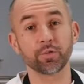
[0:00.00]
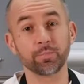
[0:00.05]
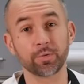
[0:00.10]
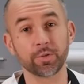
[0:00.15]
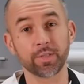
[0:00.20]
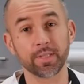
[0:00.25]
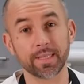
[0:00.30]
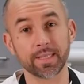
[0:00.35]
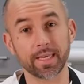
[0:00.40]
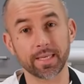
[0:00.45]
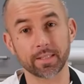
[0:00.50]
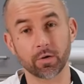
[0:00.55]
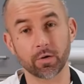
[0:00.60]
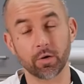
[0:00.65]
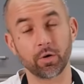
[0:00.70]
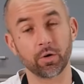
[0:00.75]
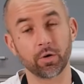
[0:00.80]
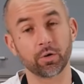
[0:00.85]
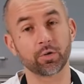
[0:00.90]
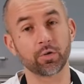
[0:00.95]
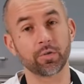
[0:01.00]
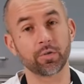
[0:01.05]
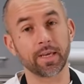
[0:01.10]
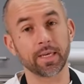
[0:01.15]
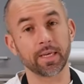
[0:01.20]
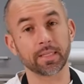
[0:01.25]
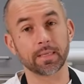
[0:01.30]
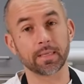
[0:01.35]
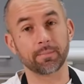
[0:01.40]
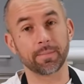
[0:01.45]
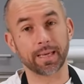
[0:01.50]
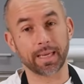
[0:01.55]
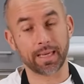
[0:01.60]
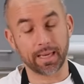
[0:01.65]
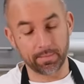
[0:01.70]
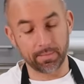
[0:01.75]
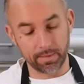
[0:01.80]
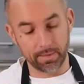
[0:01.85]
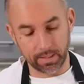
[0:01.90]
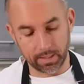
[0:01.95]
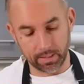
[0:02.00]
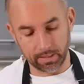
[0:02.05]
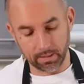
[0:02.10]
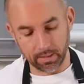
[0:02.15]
So the first step in the recipe is that the